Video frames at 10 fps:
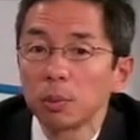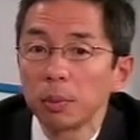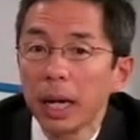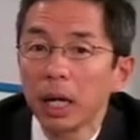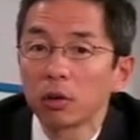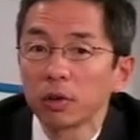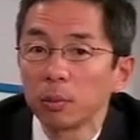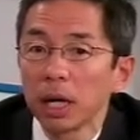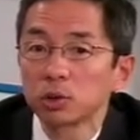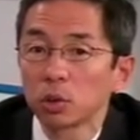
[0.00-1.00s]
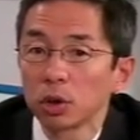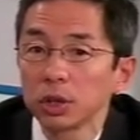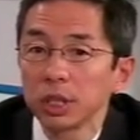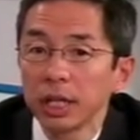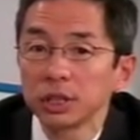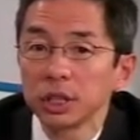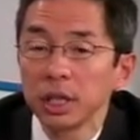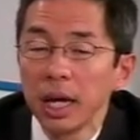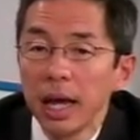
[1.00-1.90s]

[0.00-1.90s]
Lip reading: repair of the mitral regurgitation,